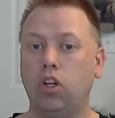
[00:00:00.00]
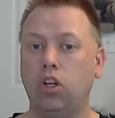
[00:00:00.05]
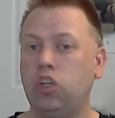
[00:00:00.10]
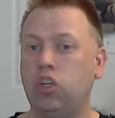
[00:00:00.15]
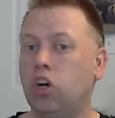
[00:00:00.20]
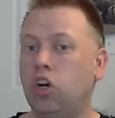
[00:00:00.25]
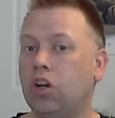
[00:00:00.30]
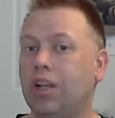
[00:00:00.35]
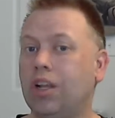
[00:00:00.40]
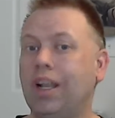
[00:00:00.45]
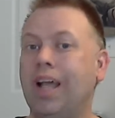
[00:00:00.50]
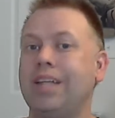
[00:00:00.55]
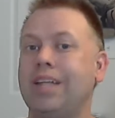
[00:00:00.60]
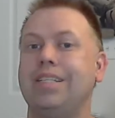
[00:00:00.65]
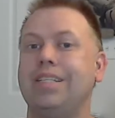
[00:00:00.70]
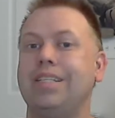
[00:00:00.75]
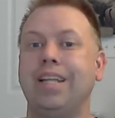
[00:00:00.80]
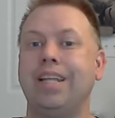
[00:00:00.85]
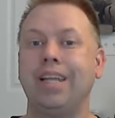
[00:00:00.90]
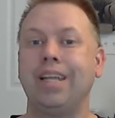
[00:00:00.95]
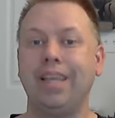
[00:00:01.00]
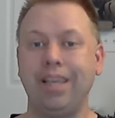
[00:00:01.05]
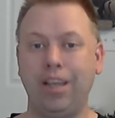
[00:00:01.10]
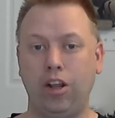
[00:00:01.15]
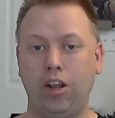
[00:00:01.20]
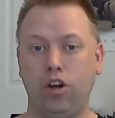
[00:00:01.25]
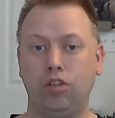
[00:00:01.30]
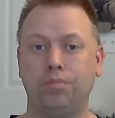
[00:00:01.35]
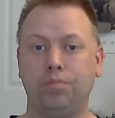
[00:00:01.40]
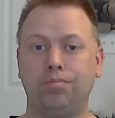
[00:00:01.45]
took less than a
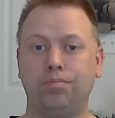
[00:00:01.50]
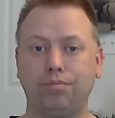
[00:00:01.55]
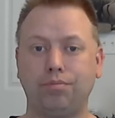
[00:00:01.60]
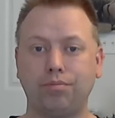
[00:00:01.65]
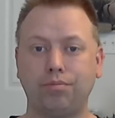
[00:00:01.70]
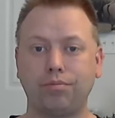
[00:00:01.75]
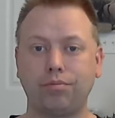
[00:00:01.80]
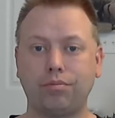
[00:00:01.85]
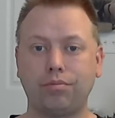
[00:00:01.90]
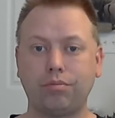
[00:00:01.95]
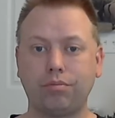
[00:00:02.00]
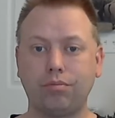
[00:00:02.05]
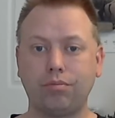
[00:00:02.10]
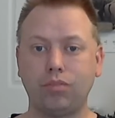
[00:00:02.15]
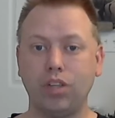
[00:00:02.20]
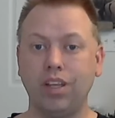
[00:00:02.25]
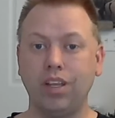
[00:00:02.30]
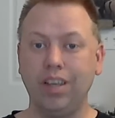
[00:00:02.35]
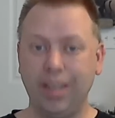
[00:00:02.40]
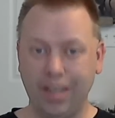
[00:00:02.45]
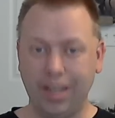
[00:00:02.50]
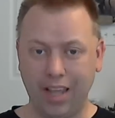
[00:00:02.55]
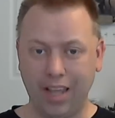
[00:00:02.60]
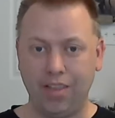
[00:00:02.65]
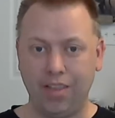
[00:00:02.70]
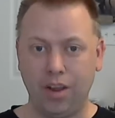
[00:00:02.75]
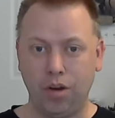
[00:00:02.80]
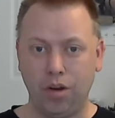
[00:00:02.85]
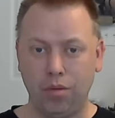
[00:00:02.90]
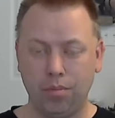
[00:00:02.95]
year to
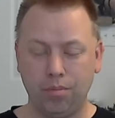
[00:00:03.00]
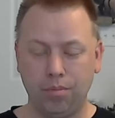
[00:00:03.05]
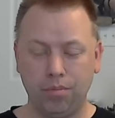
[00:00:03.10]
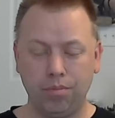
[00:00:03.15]
get there.